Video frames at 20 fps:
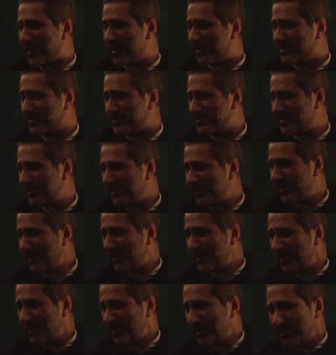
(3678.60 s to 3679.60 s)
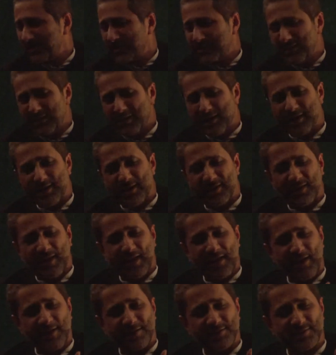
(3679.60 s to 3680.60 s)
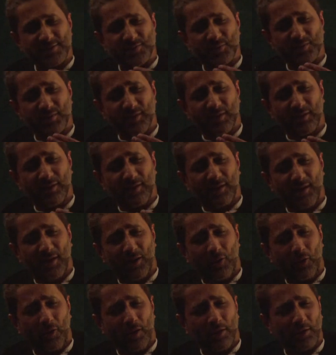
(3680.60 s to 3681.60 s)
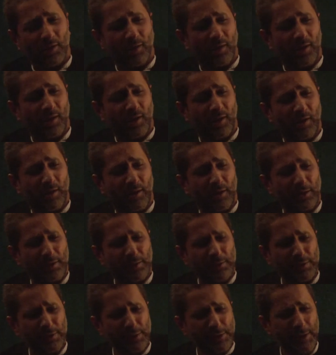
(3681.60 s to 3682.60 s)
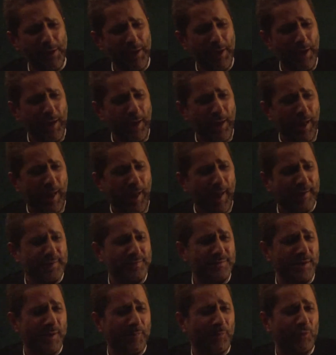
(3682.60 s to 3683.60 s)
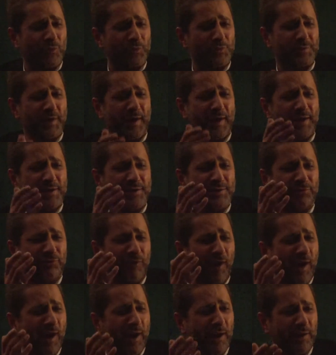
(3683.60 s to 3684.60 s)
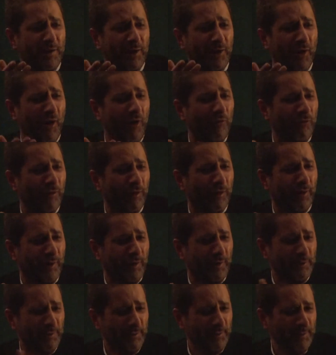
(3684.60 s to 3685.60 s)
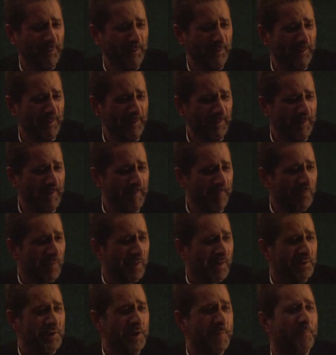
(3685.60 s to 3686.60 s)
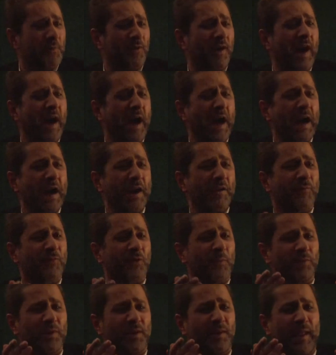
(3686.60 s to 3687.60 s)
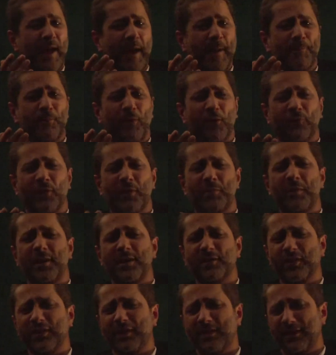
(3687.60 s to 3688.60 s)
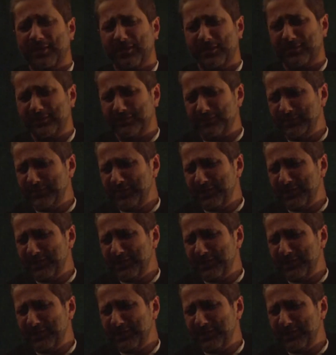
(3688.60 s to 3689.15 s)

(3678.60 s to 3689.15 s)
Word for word: hands, and engages with Allah, O oh Allah. Accept Hussein's final offering. Deprived from the lap of a mother.